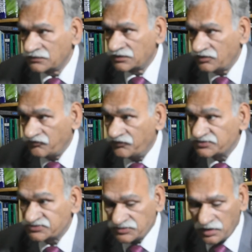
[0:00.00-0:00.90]

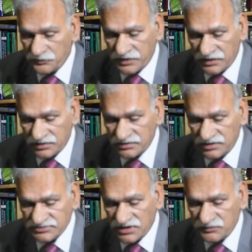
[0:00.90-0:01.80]

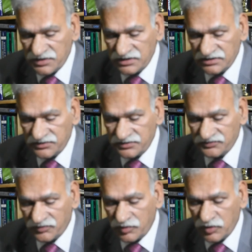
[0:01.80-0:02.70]
it shall mean the
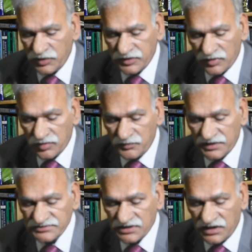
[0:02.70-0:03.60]
following
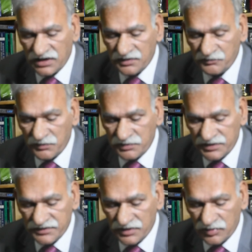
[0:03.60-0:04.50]
documents are
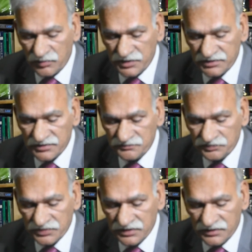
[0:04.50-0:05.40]
public document,
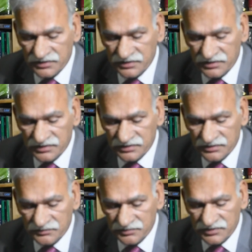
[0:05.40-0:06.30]

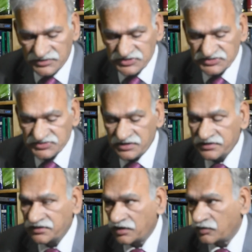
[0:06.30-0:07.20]

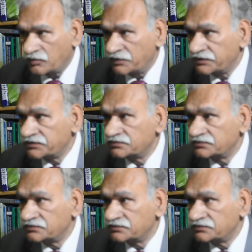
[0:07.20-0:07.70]
registered document,